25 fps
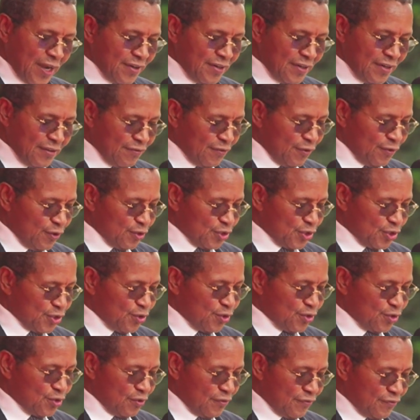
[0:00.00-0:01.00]
fall
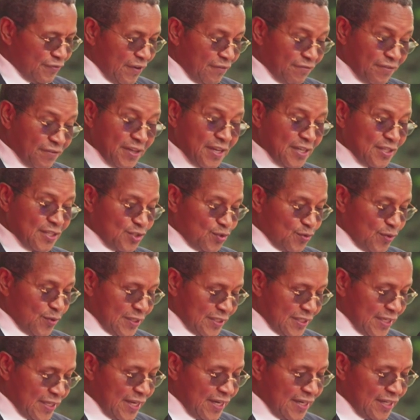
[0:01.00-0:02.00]
short of affairs to
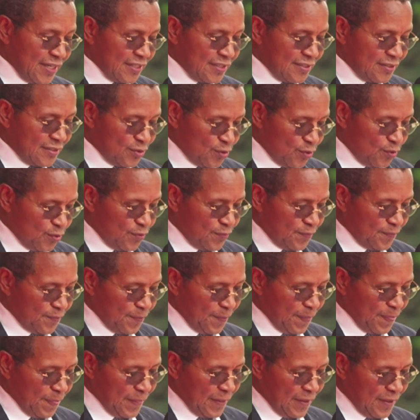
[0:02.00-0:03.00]
attend to.
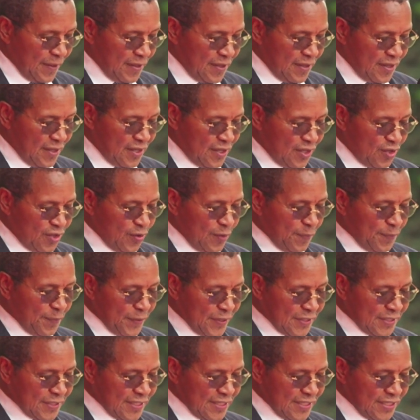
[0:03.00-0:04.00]
Your
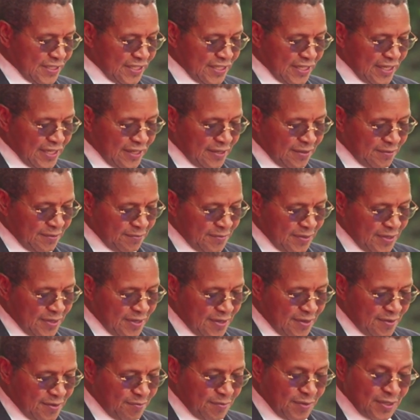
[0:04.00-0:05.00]
presence here
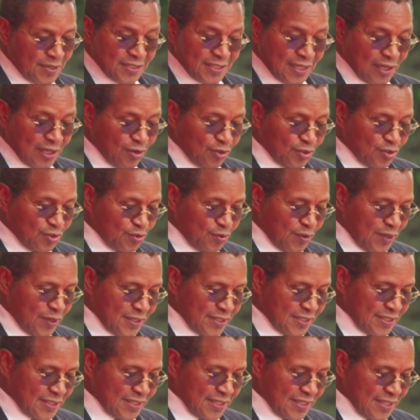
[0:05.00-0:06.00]
means a lot to
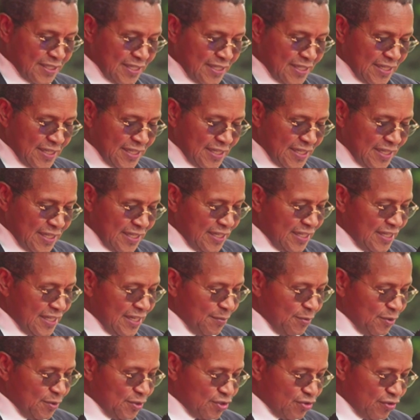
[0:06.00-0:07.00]
us. It
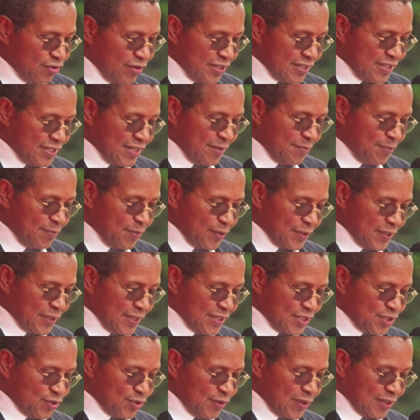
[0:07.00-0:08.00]
demonstrates the
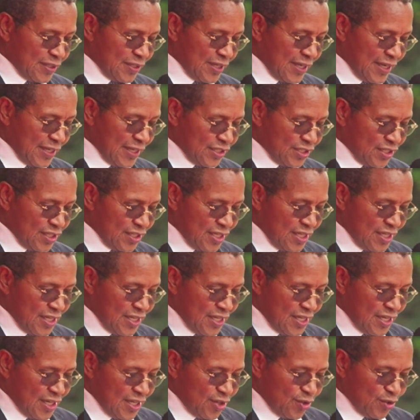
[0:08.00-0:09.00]
importance you attach
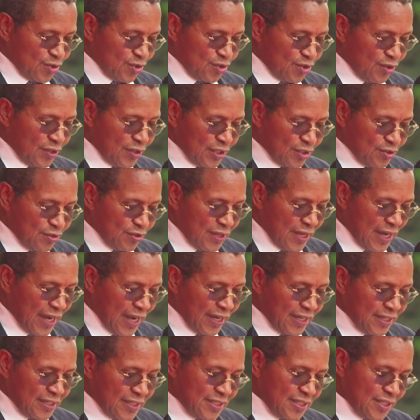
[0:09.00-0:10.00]
not only to the
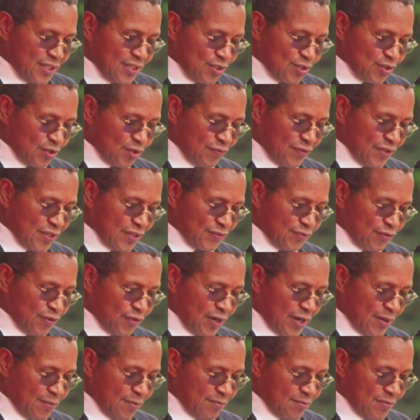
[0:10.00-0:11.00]
ideals of this
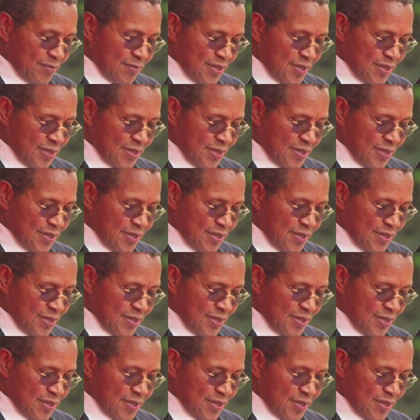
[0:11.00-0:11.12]
forum,